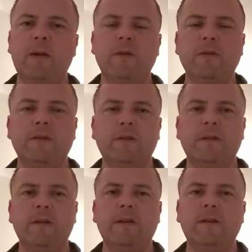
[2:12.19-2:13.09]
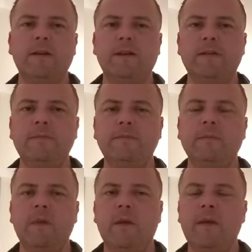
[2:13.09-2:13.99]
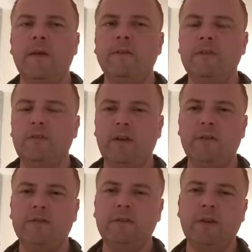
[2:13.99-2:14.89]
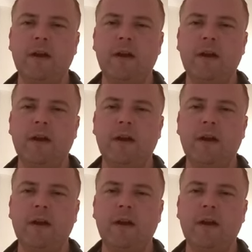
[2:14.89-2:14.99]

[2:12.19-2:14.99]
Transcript: I'm gonna um suggest